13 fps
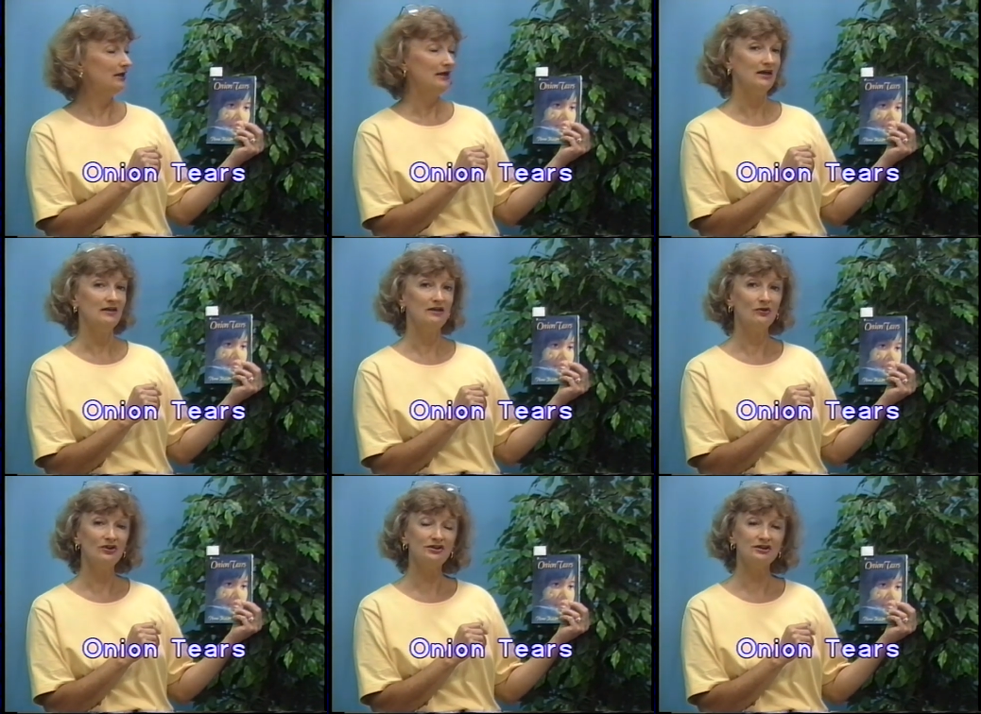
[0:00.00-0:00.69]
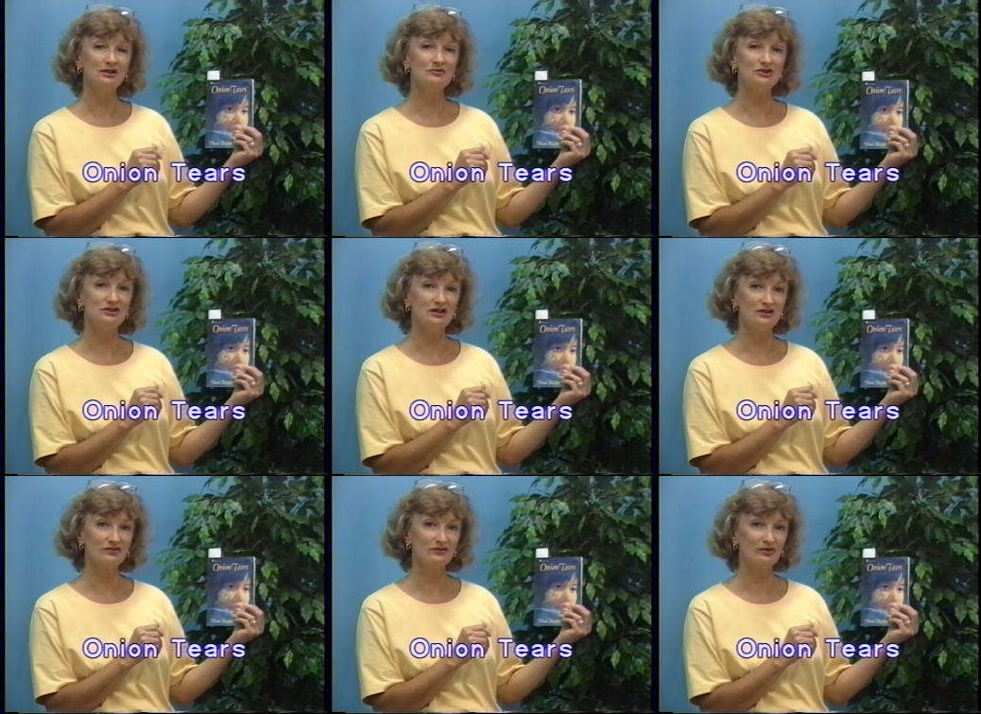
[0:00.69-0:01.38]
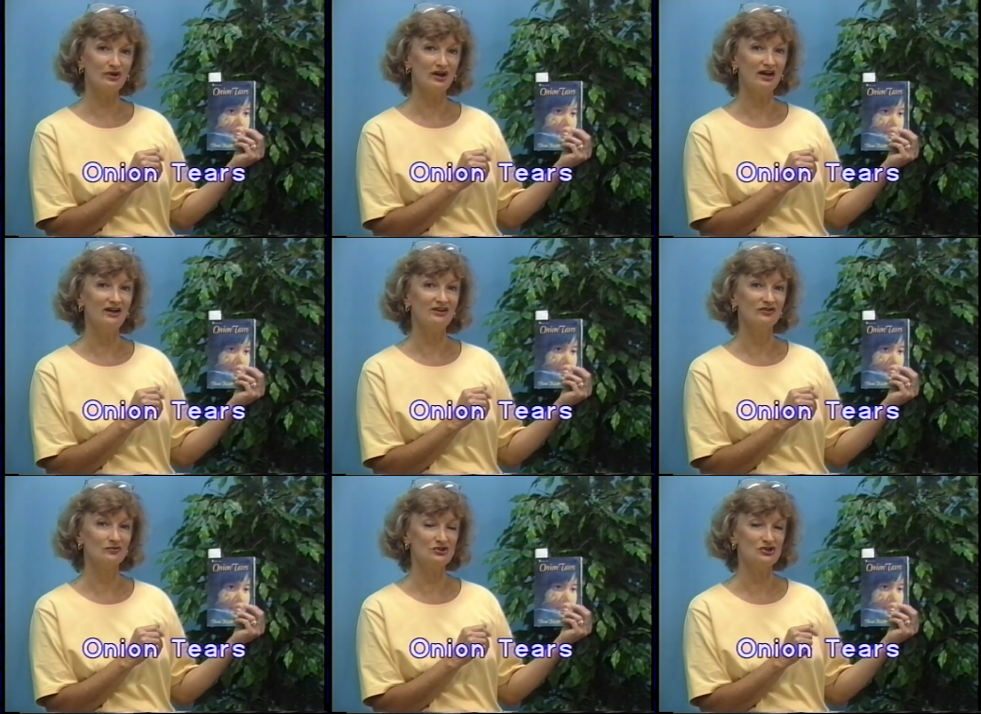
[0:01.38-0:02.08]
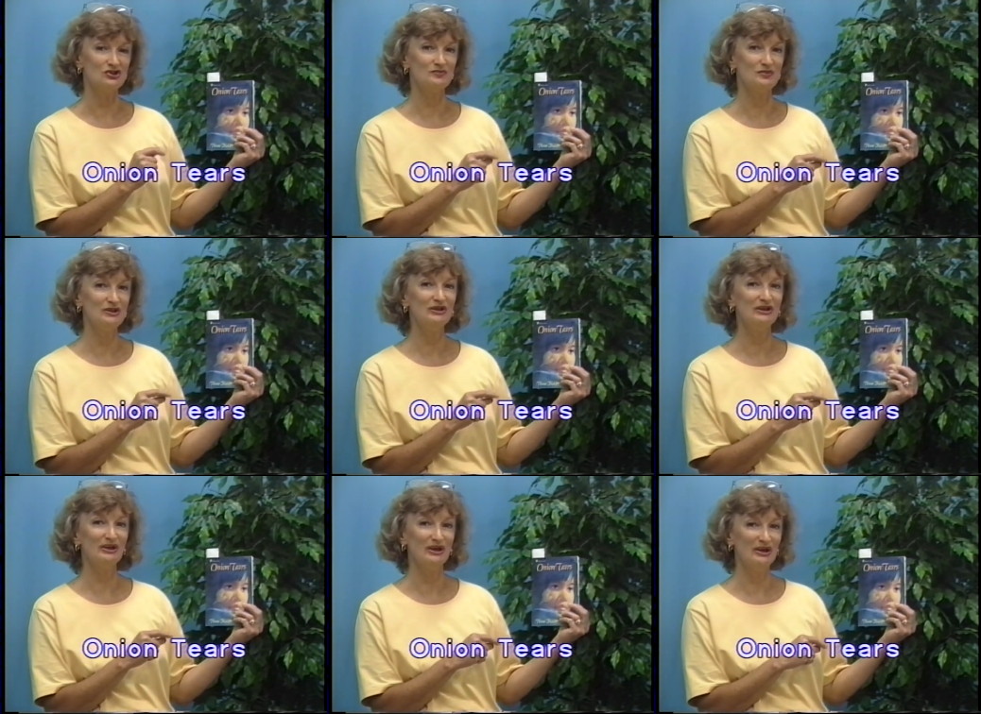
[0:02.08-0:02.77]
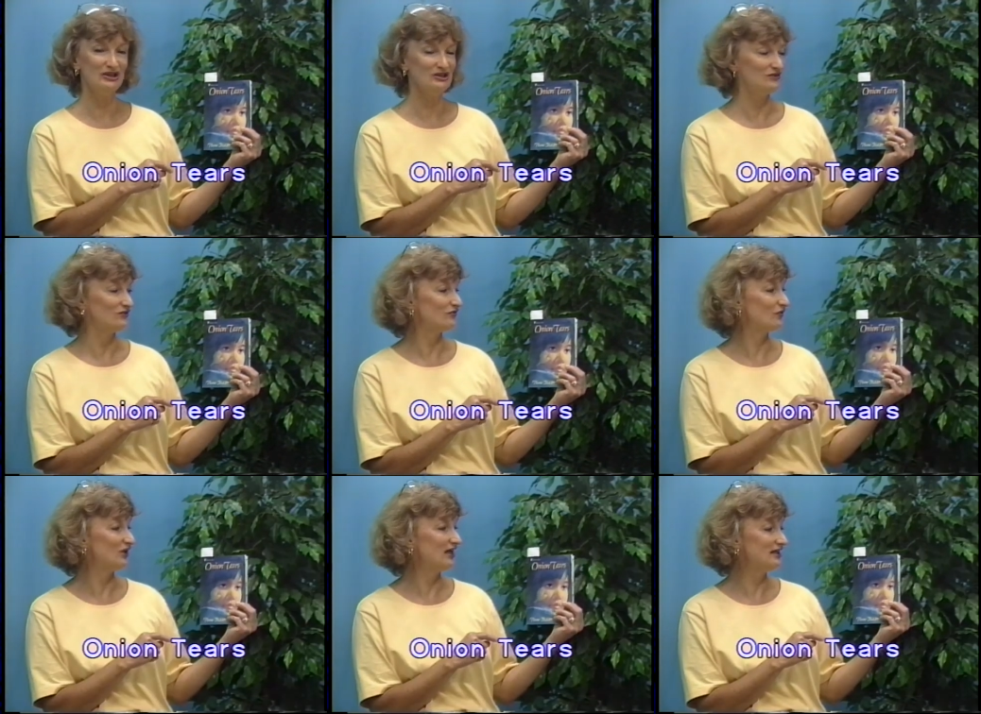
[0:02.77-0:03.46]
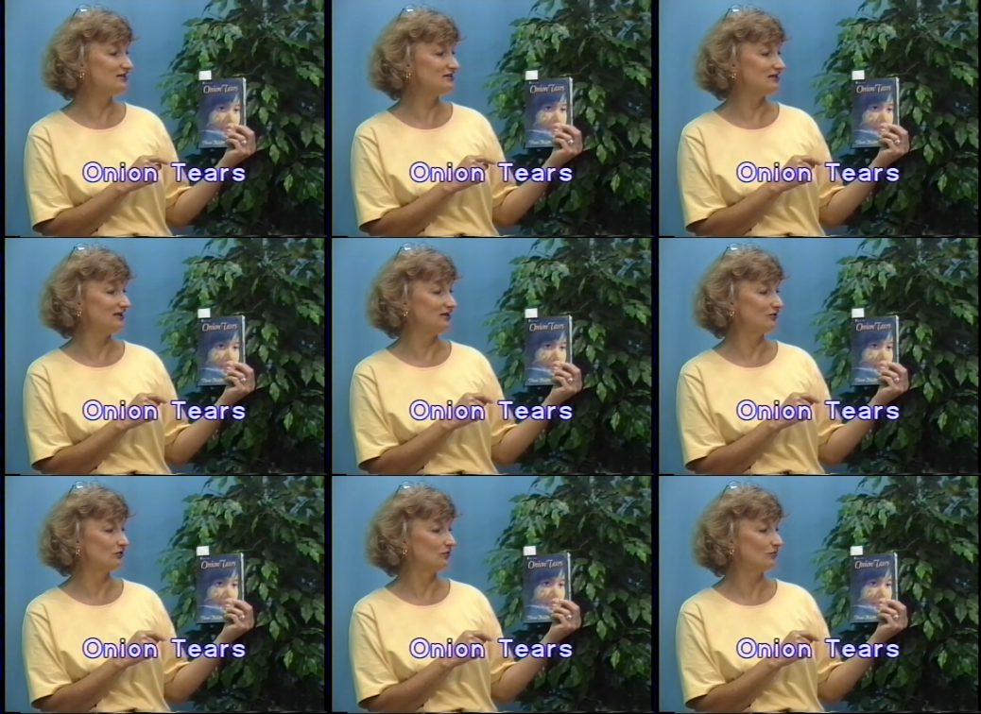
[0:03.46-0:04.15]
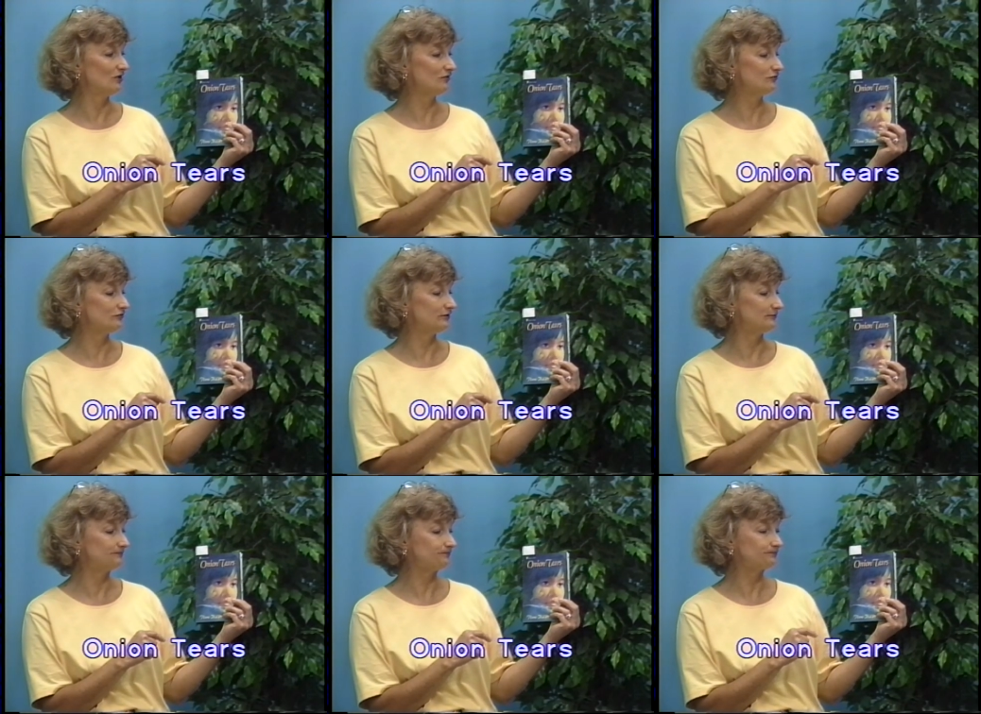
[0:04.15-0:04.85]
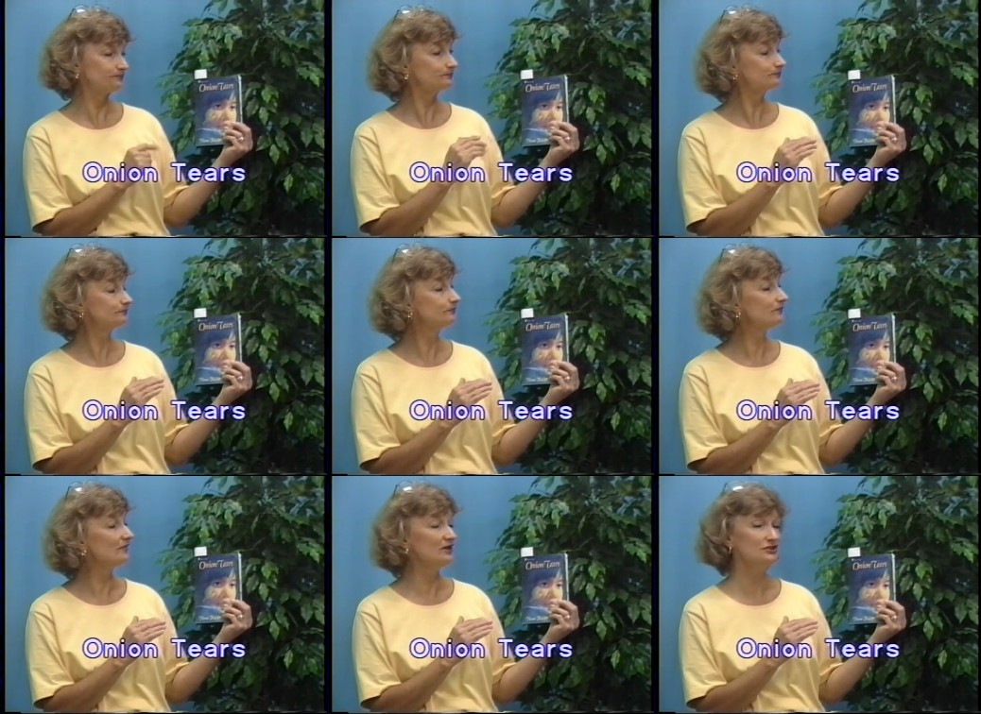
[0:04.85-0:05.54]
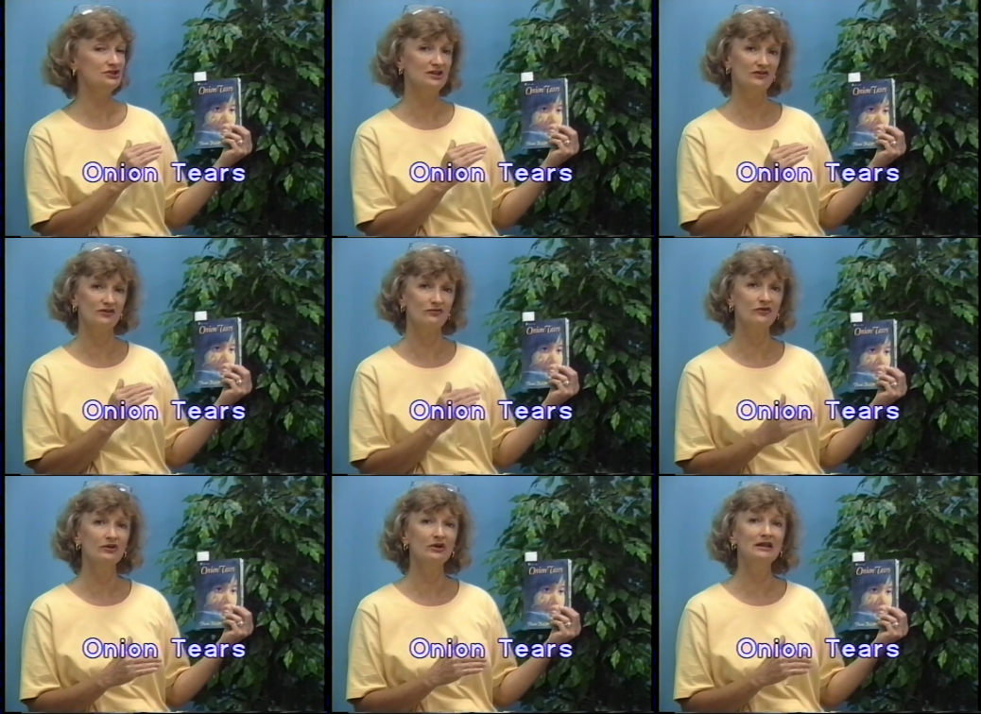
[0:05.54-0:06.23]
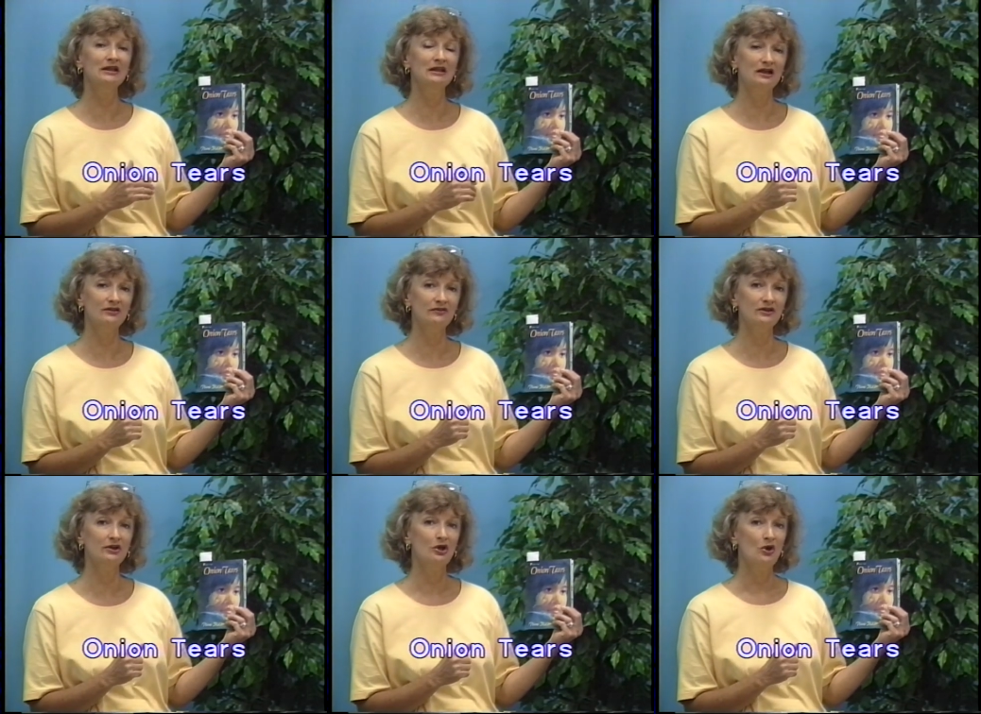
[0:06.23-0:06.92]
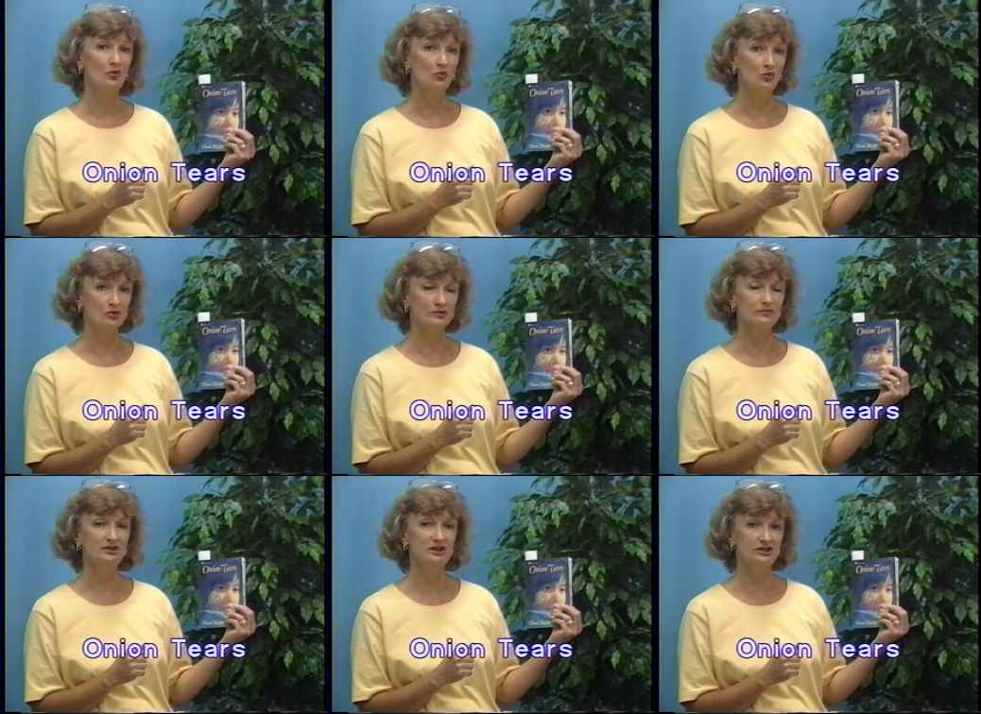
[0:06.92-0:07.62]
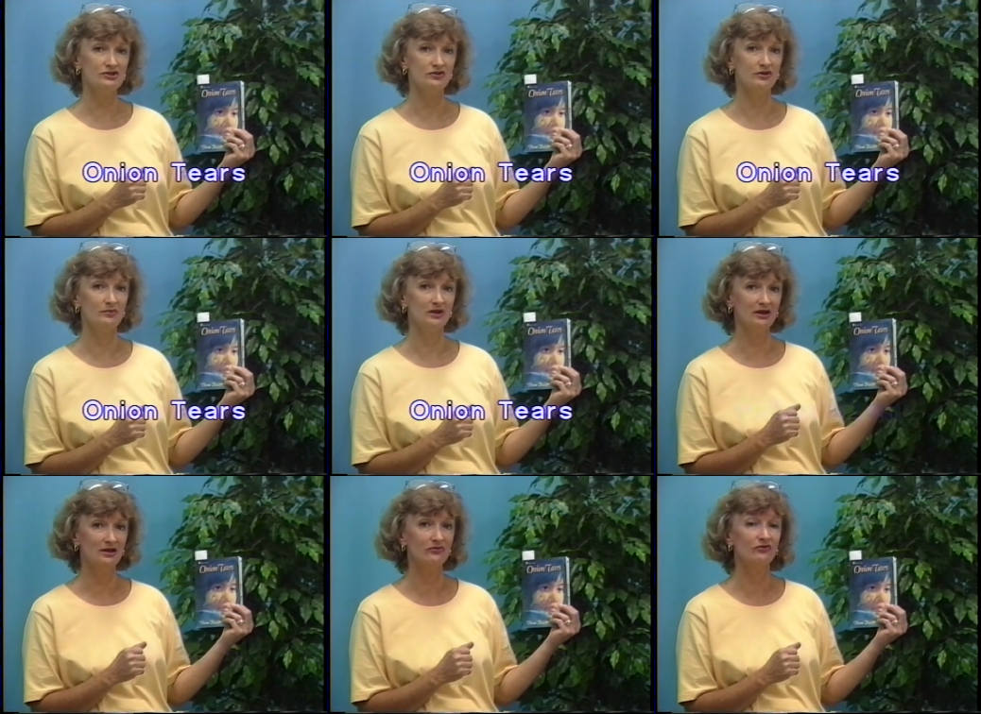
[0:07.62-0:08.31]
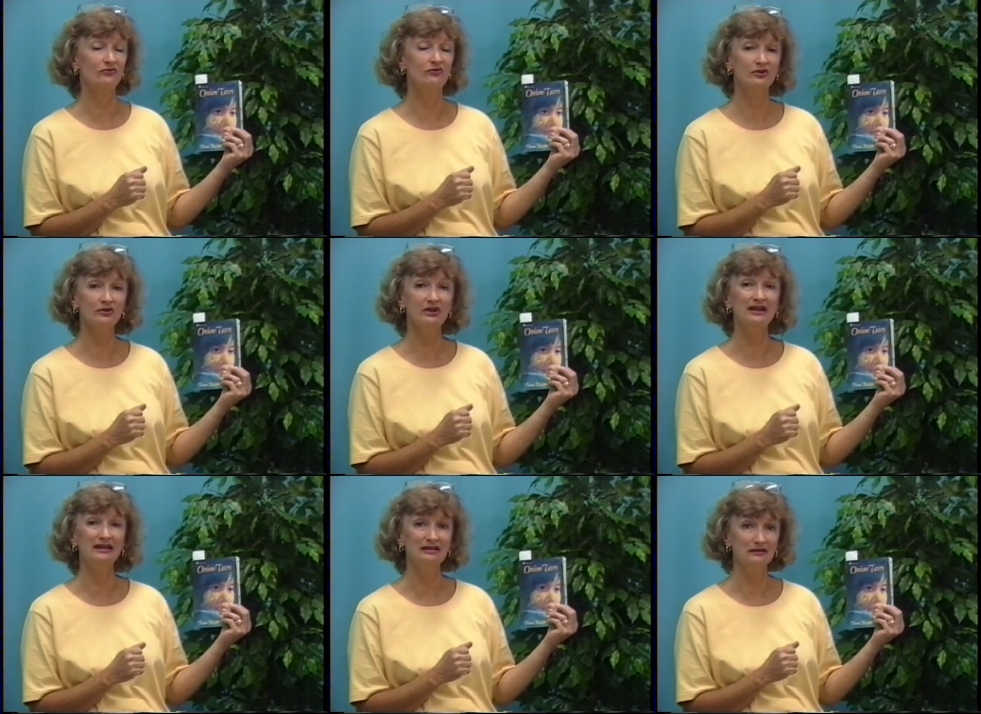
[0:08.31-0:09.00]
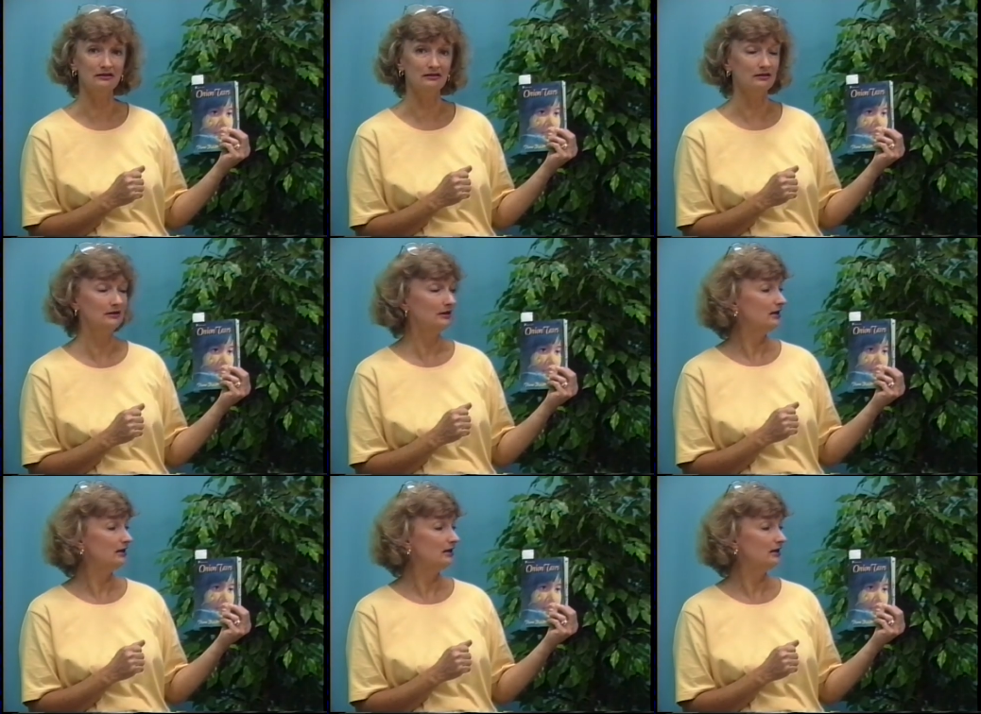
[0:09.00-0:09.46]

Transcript: And the only time she does cry is when she's peeling onions for Auntie in her restaurant. She has a very loving, warm teacher that becomes very ill.